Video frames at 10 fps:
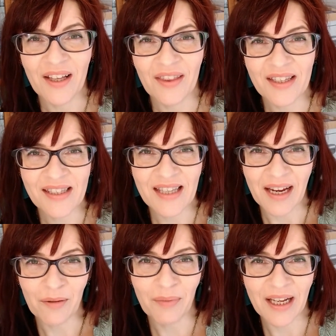The
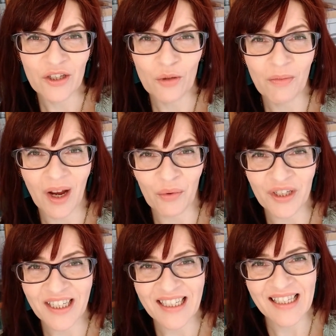second place you might
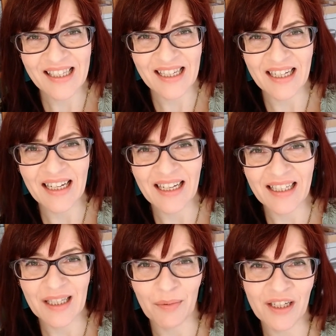want to consider
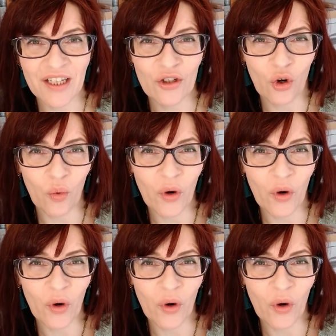exhibiting your